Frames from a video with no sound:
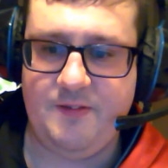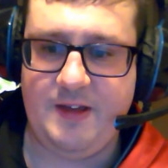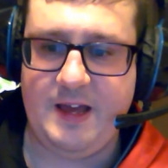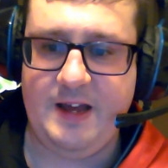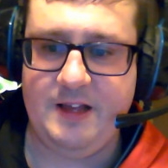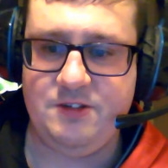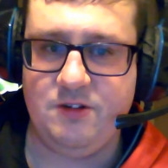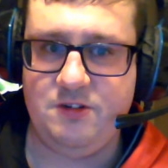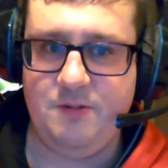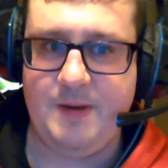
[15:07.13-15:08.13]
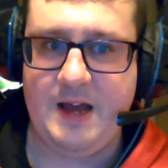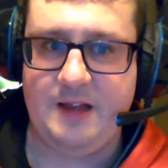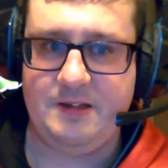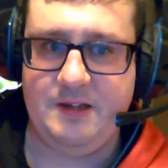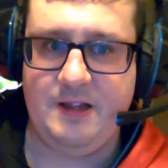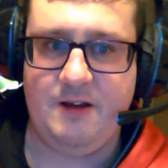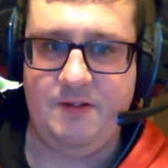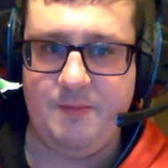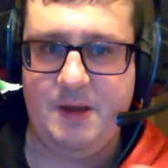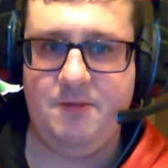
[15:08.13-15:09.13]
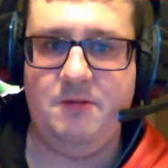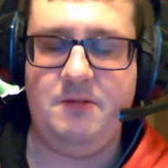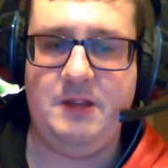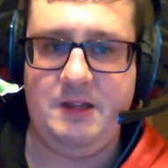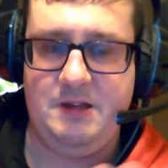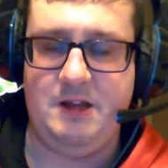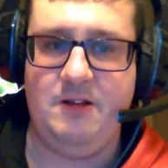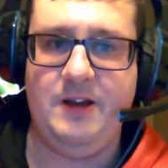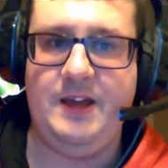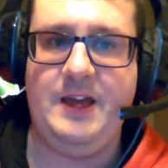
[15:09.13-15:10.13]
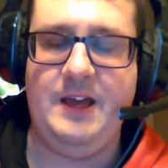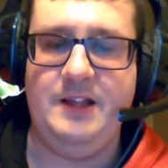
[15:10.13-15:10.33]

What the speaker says: they think, hey, that's not too bad, and then people like it,